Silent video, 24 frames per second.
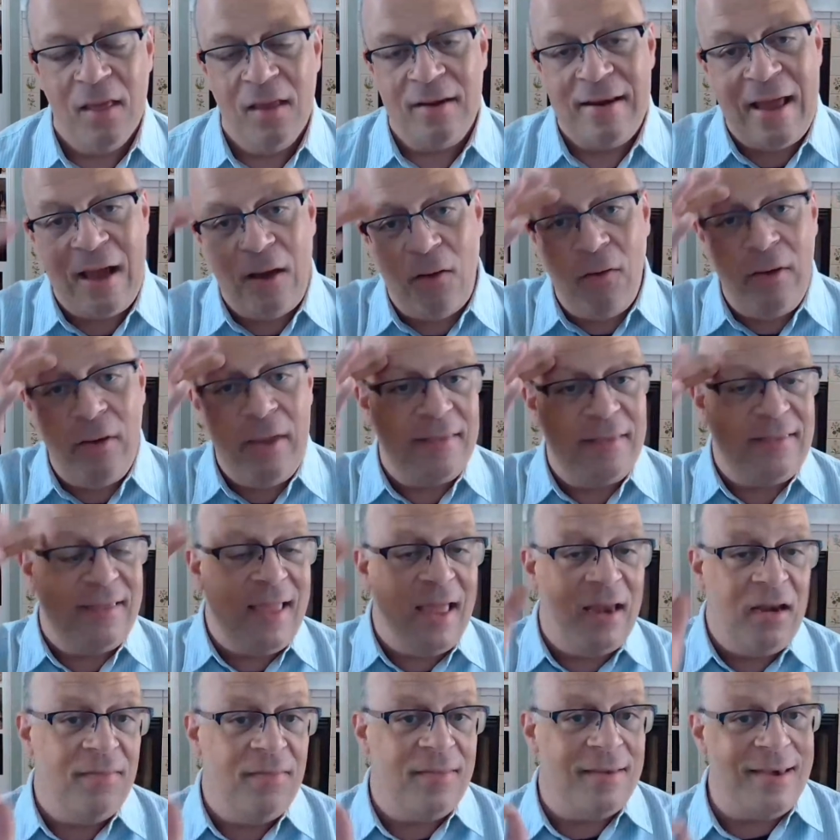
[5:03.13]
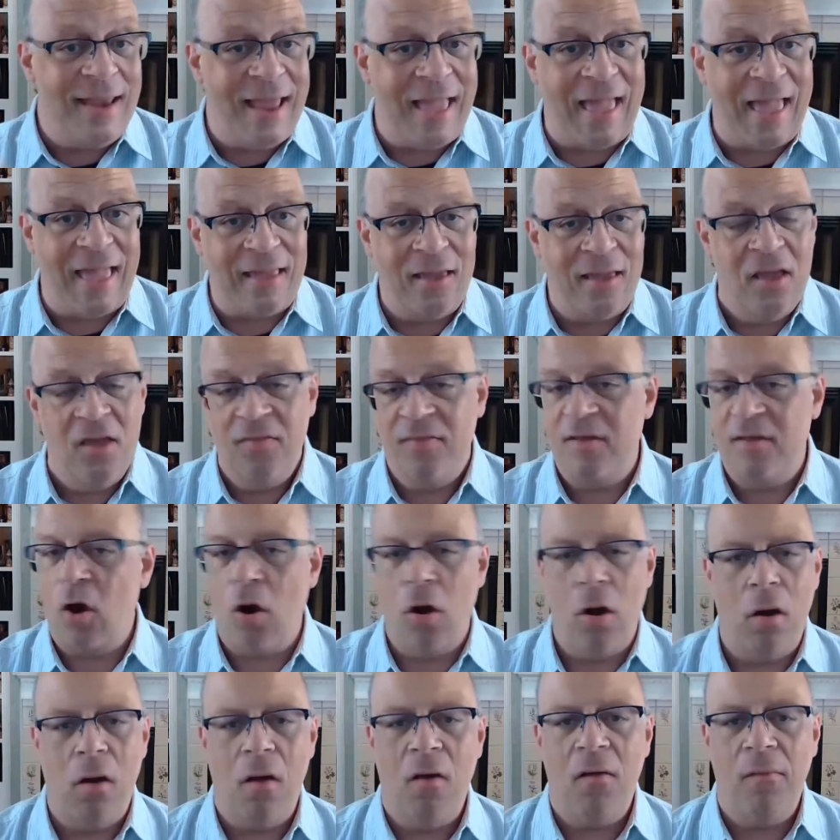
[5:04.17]
Now, at the the day, they're
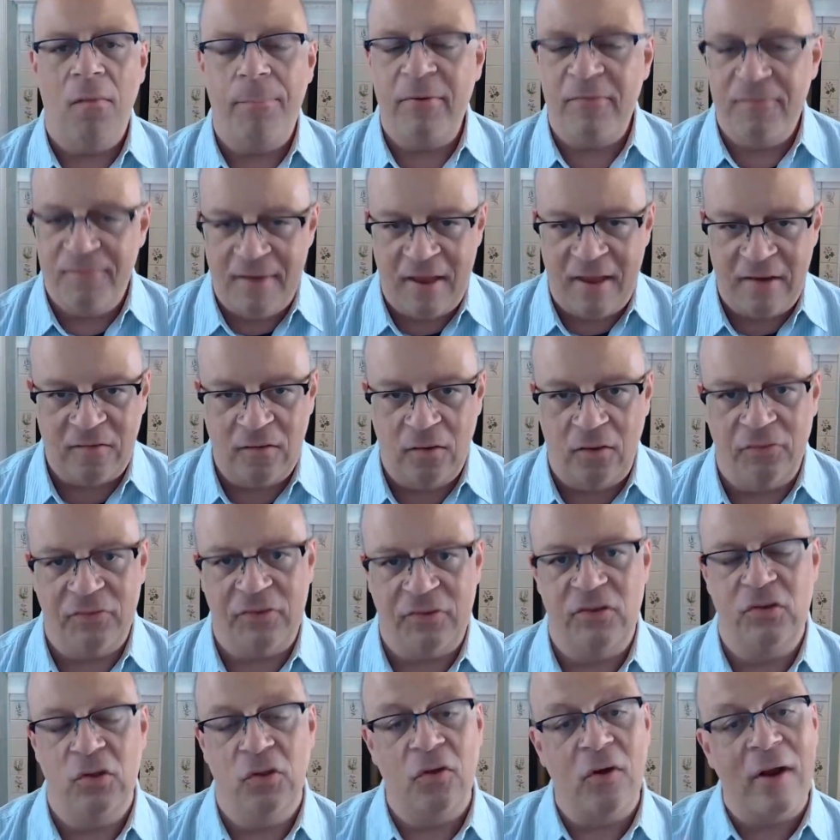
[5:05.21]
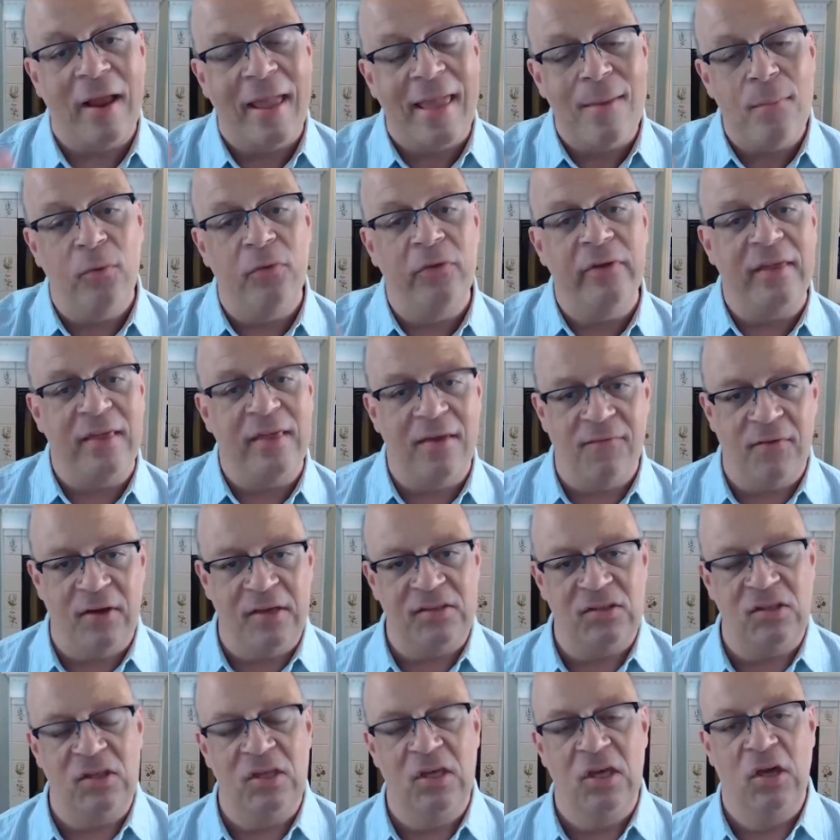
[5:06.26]
all professionals, and so they're able to give
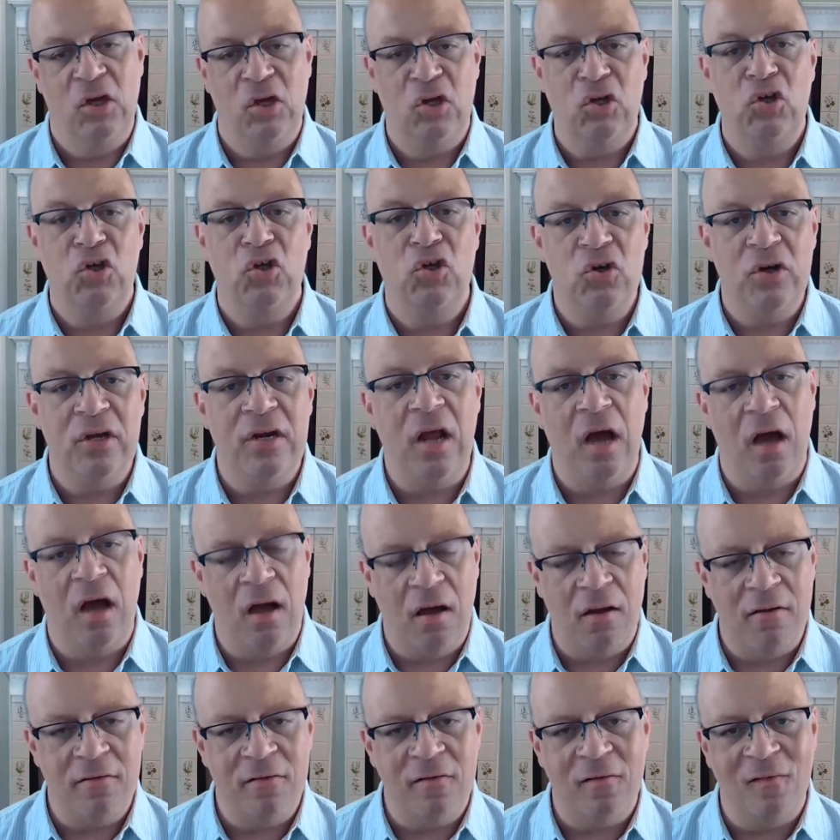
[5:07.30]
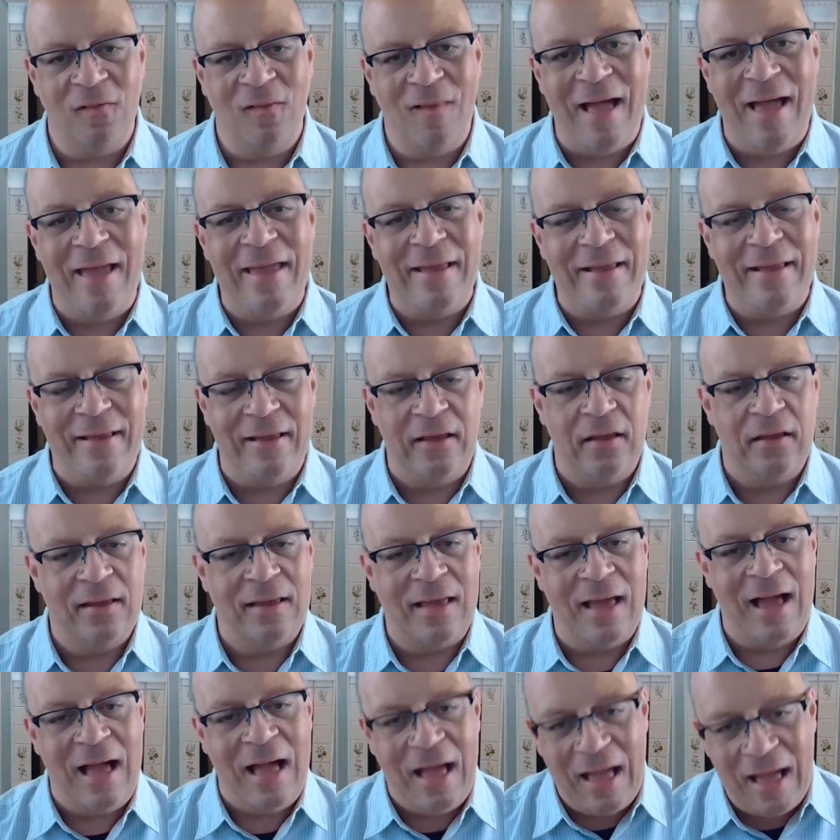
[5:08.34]
us good underlying
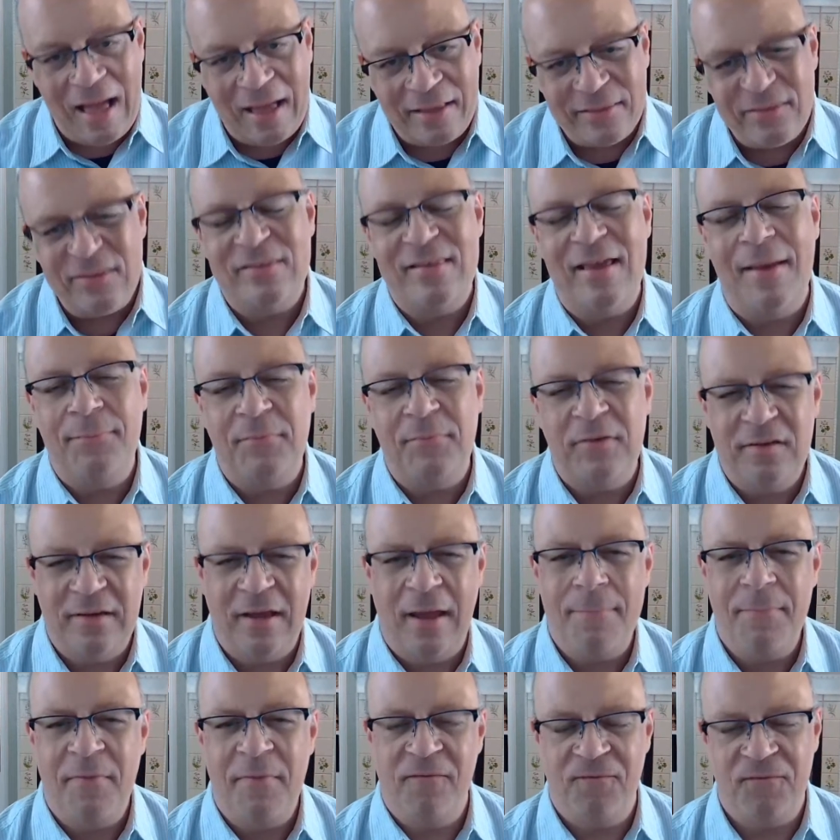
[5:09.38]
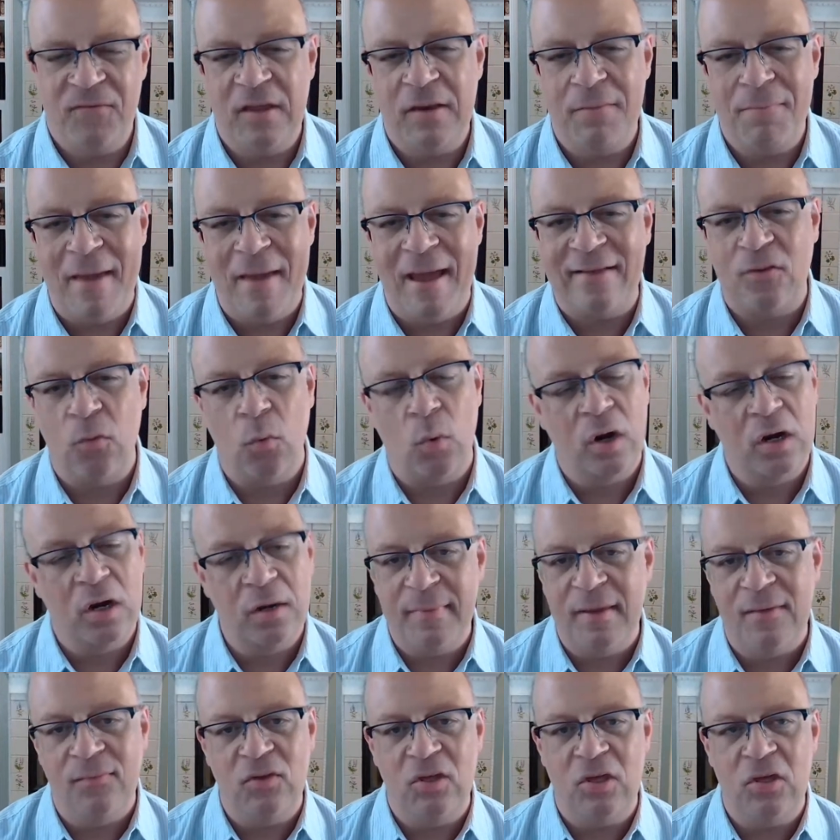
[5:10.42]
concept type of feedback that we're going to
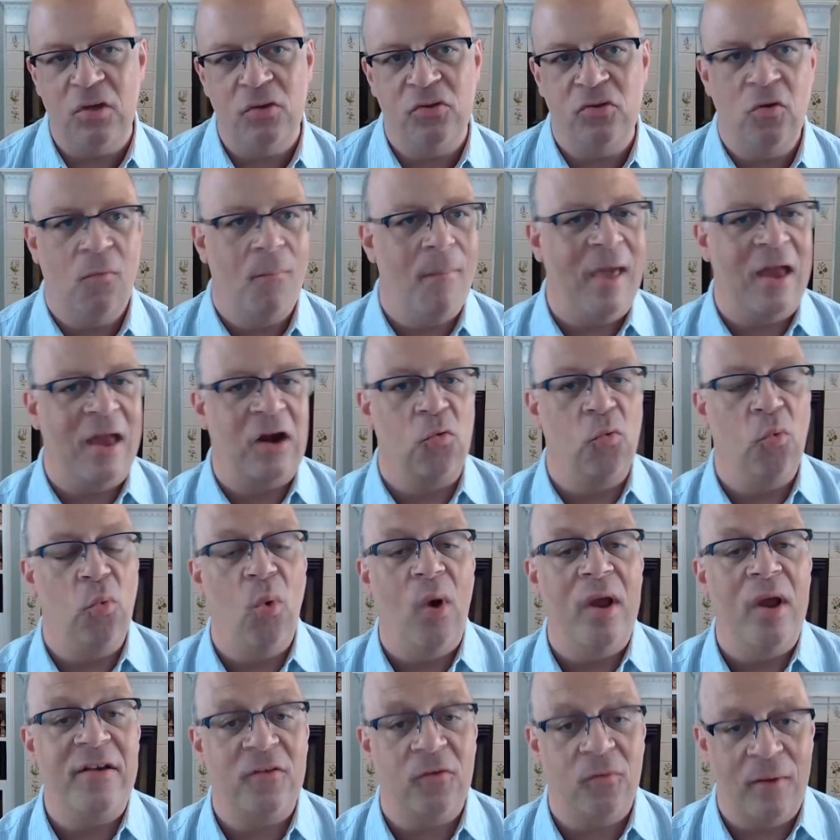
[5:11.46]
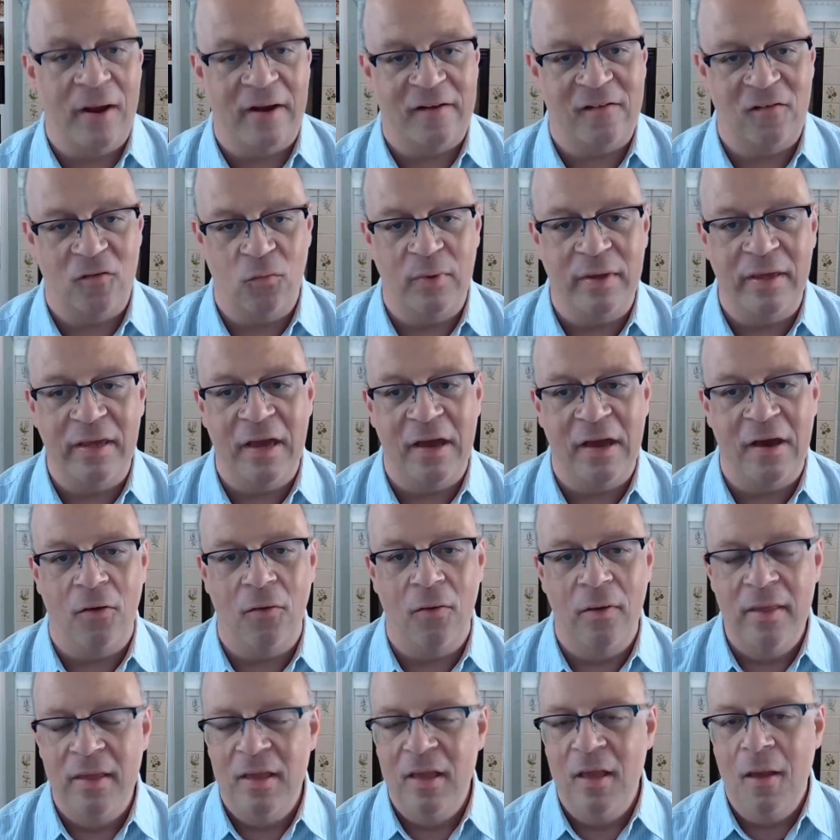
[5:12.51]
be able to use no matter what direction we
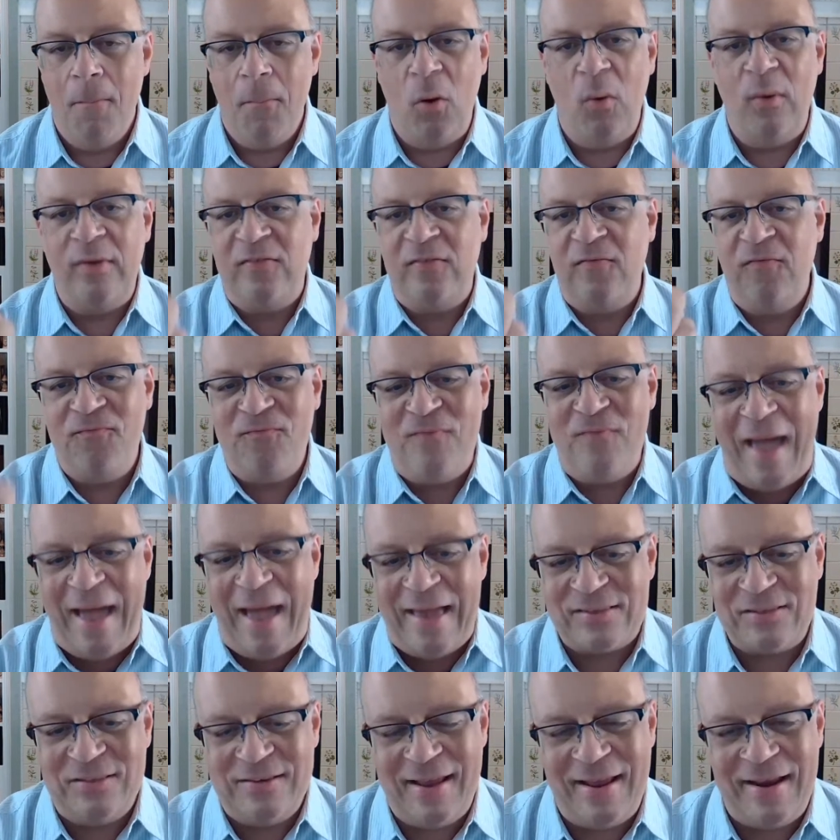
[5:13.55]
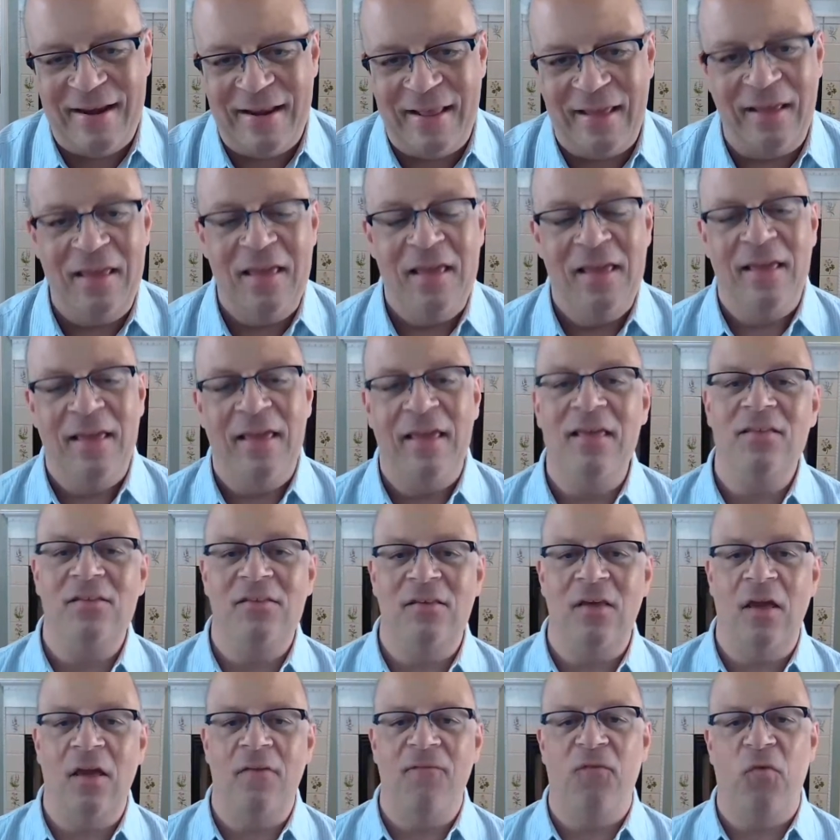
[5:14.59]
go. But what's fascinating
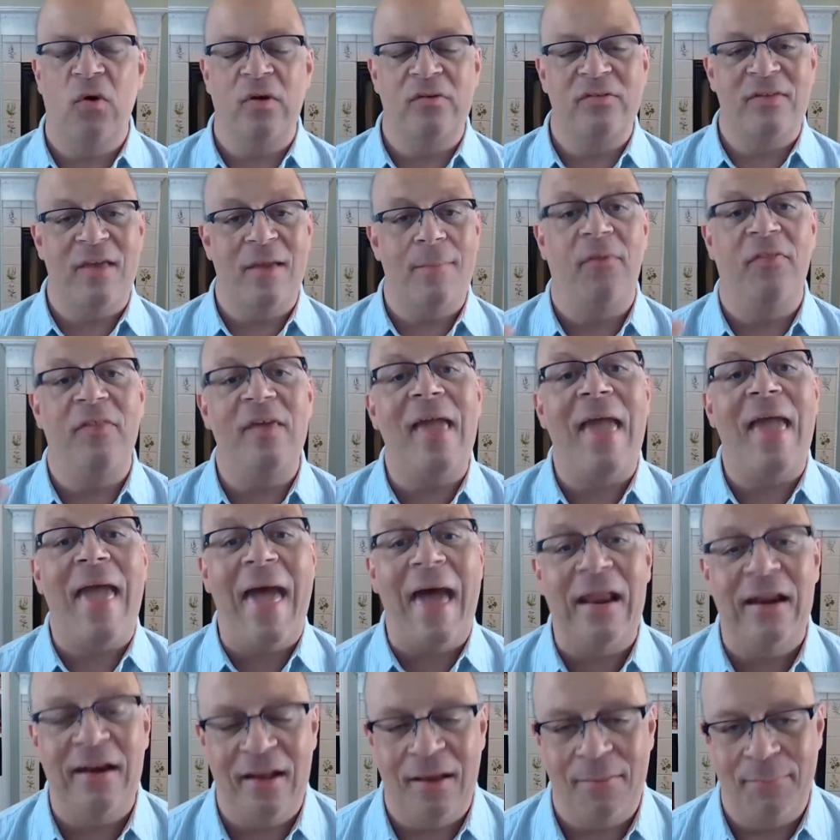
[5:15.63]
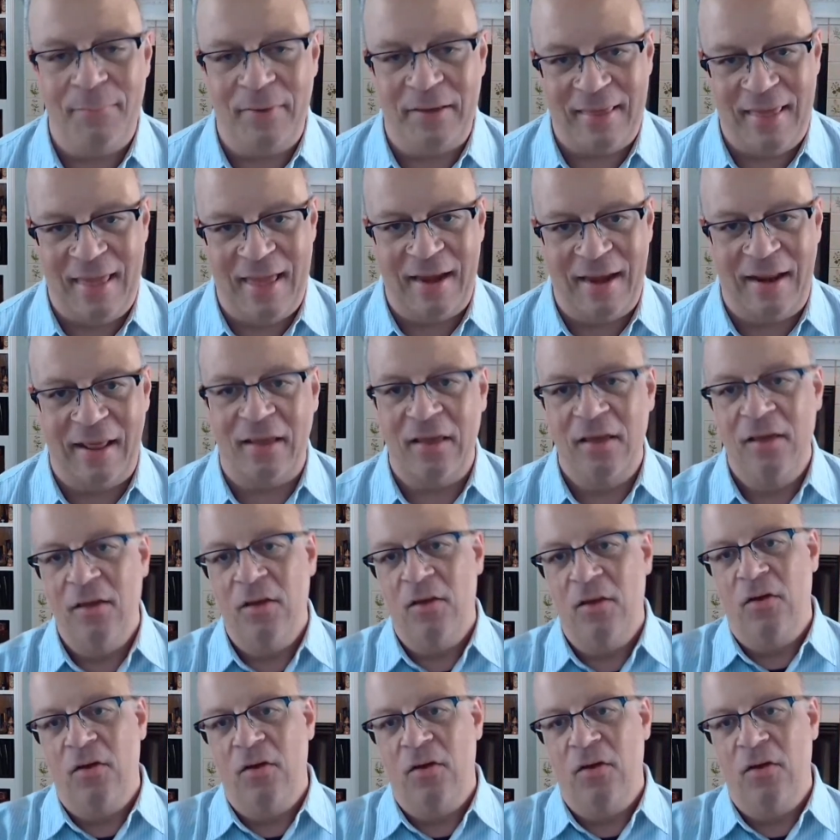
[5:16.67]
is, for example, the added up mechanic.